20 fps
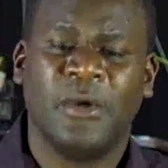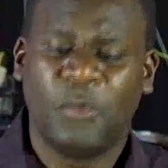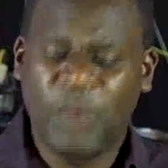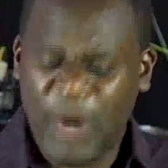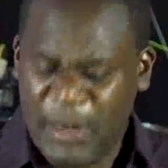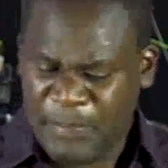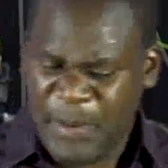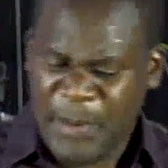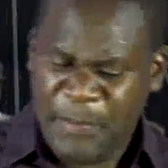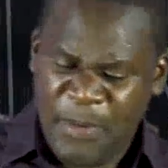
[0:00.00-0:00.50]

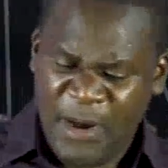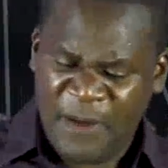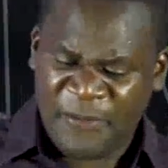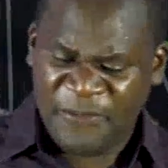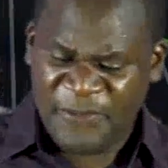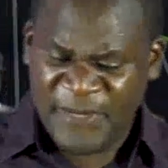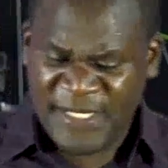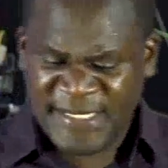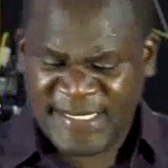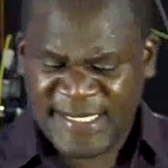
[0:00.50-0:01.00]
When people are
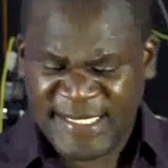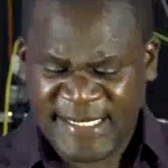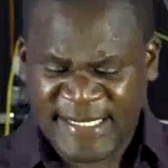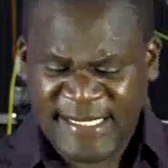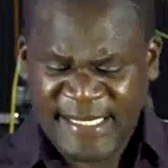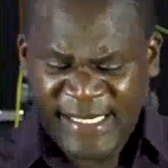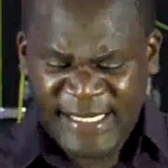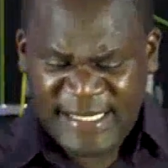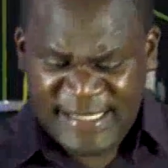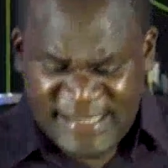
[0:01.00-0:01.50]
facing
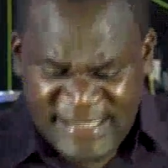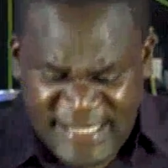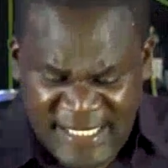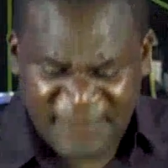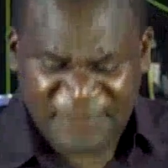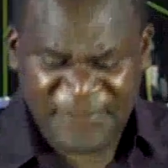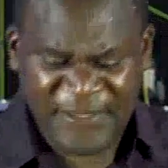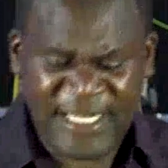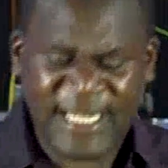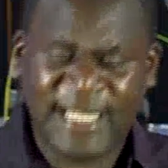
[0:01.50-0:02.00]

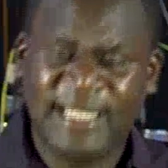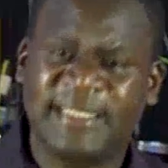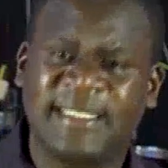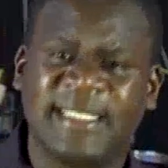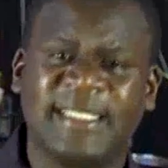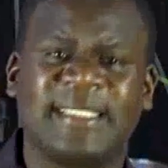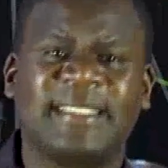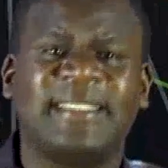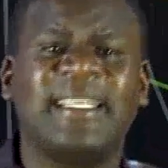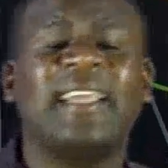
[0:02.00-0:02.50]

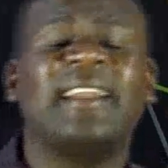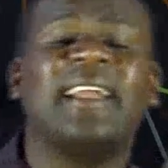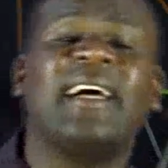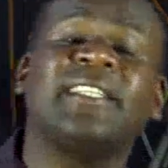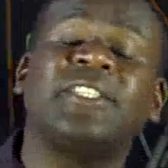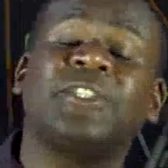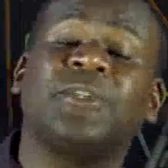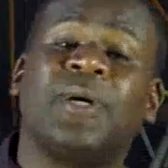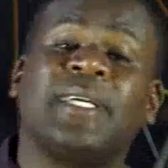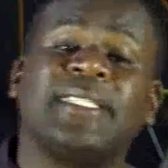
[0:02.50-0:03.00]
difficulties, they
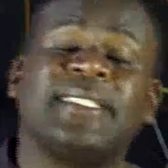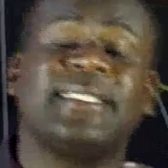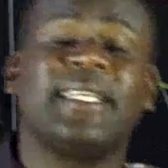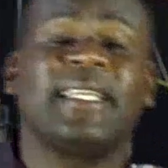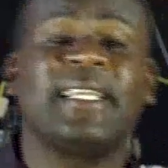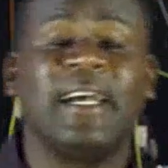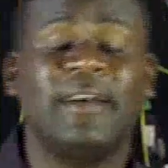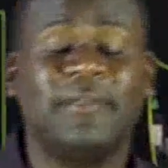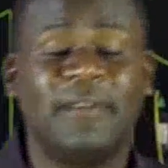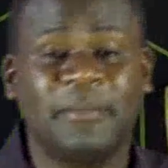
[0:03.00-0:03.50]
run towards
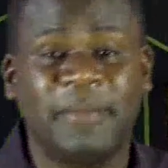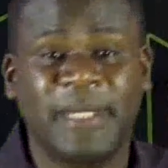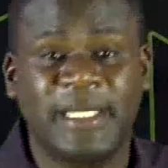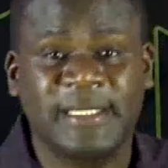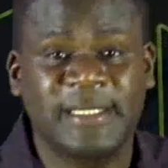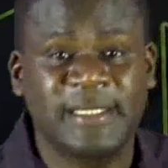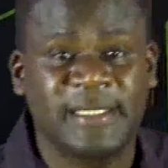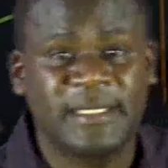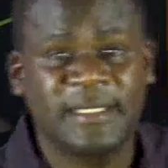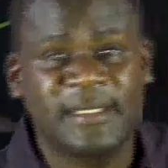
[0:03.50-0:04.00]
the
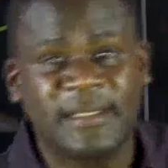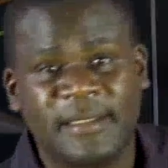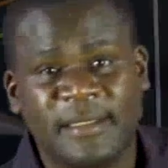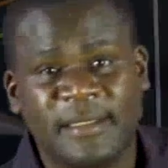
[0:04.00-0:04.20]
government.